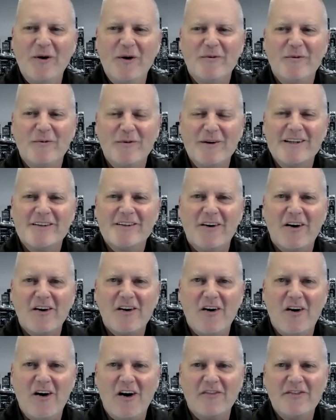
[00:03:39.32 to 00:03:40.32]
We talk
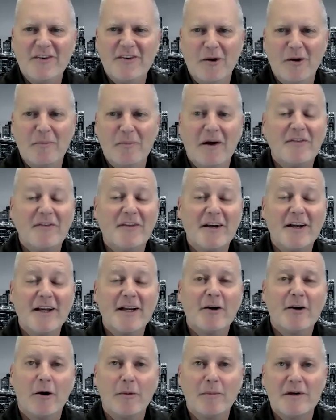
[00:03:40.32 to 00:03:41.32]
often about the
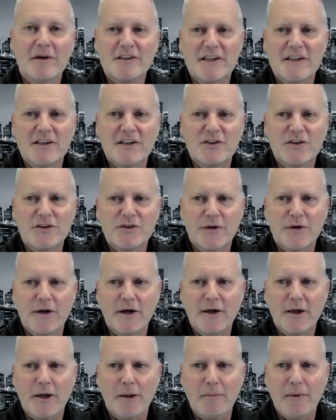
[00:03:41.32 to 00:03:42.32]
decarbonization
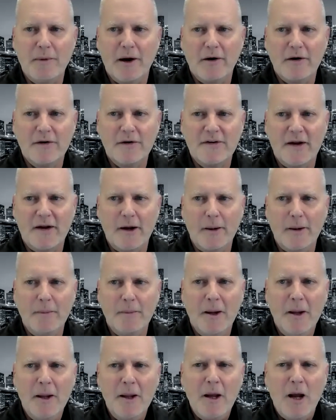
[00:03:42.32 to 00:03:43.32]
trend in maritime,
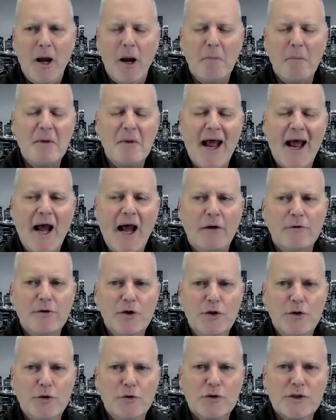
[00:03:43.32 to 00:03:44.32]
but how do
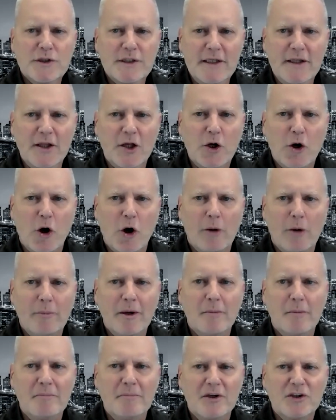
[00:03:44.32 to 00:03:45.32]
you see the carbon
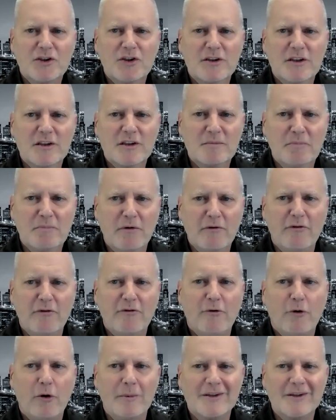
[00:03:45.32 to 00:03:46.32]
emission
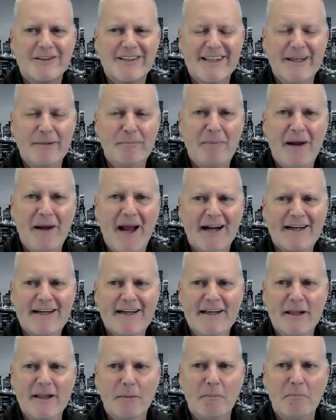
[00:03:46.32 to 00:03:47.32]
performance
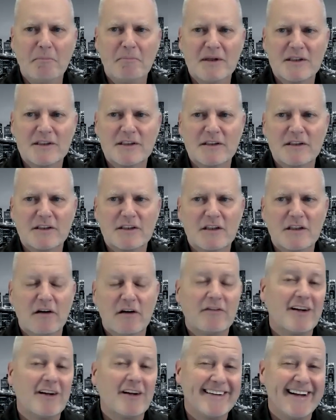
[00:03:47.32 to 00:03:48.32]
impacting the business
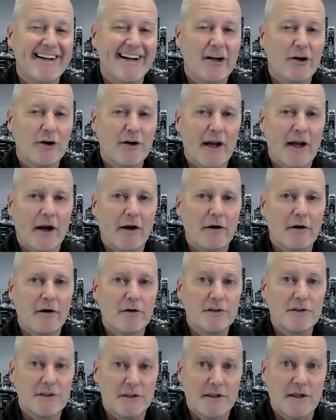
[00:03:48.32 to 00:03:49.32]
of container
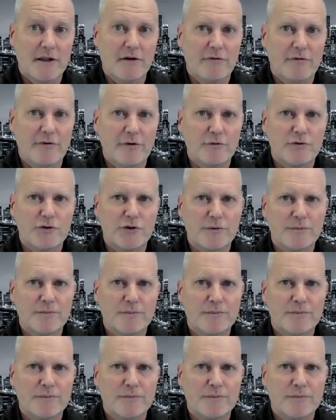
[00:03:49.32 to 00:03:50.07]
carriers in the future?